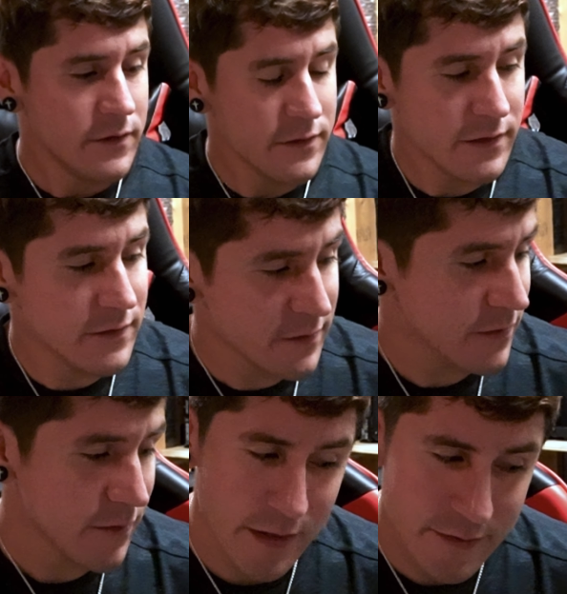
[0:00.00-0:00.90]
Jesus
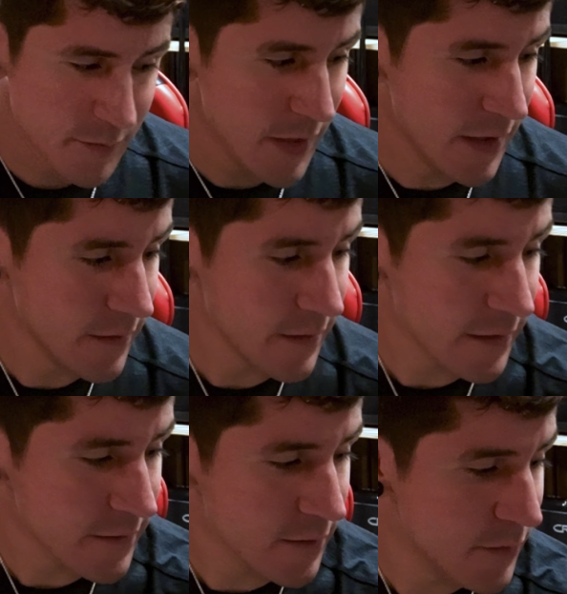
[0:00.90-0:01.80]
Christ, man.
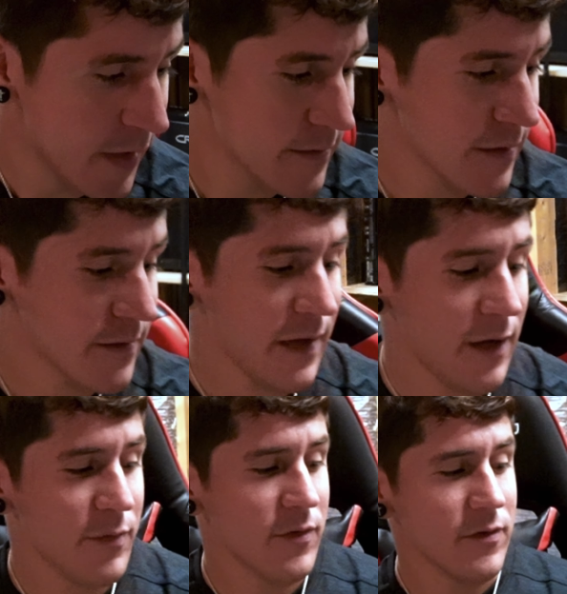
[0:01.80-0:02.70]
That's the best
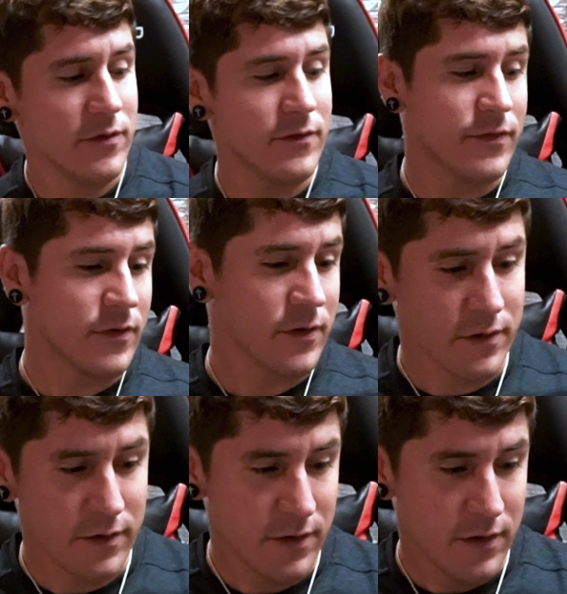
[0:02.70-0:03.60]
example for
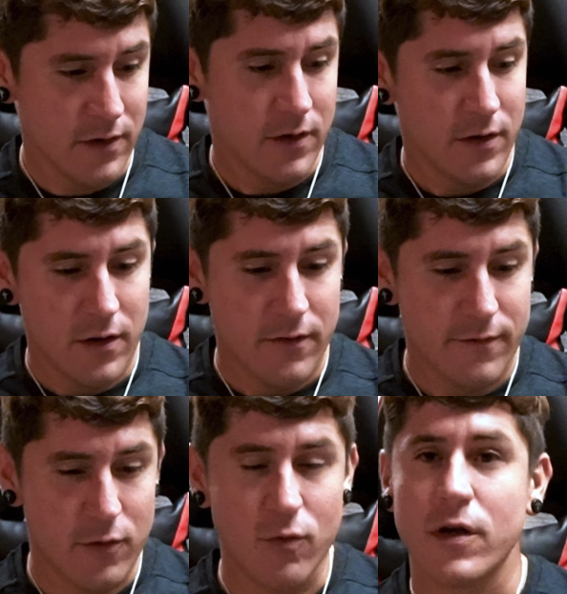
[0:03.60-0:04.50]

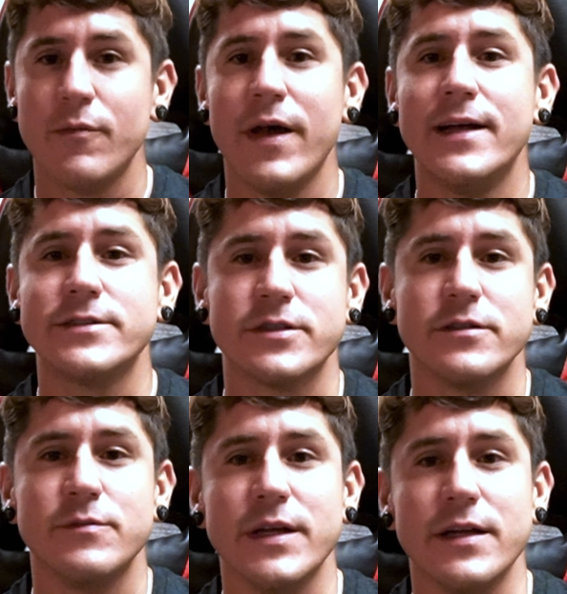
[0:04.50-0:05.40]
what a man
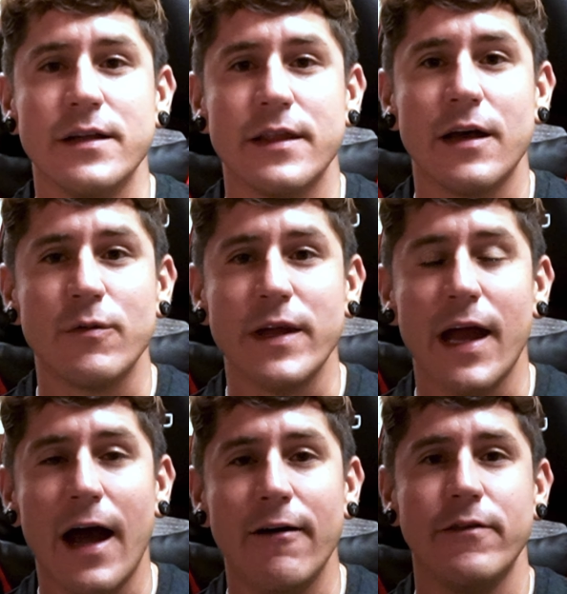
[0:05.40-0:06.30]
should be that we
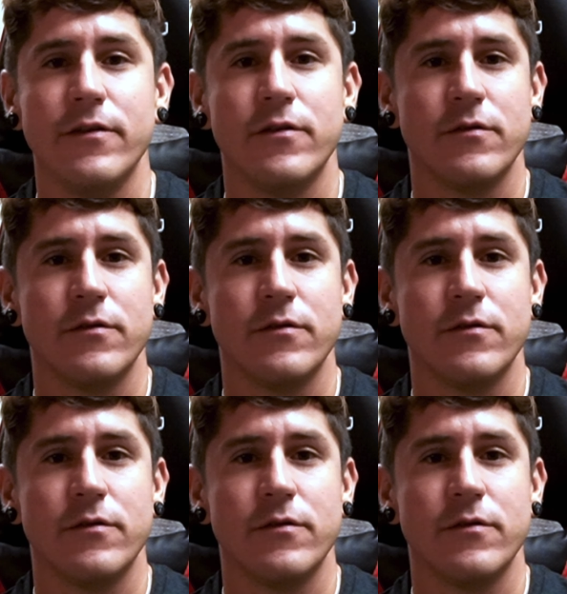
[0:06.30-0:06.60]
have.